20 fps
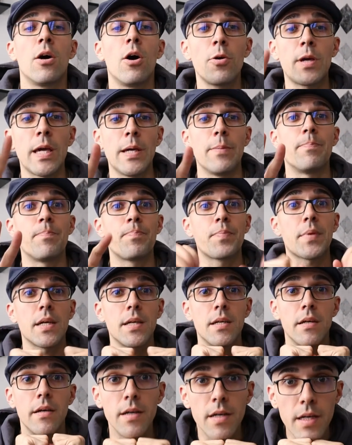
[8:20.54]
Okay,
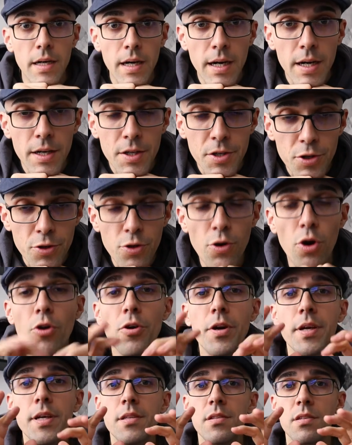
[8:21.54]

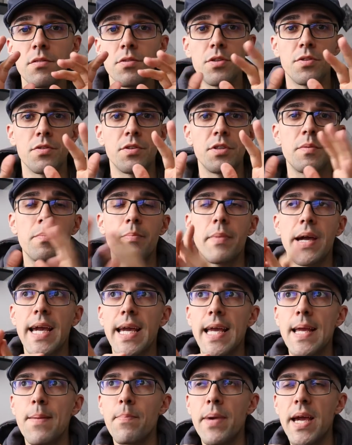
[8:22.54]
your interviewer
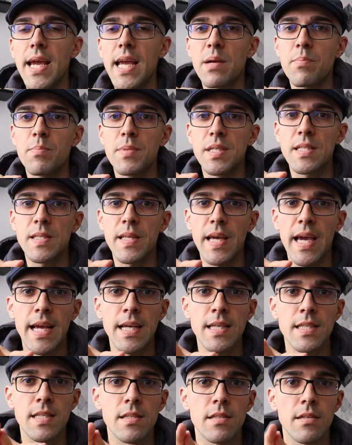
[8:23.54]
may make
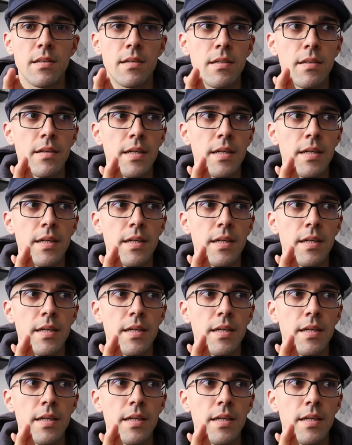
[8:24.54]
mistakes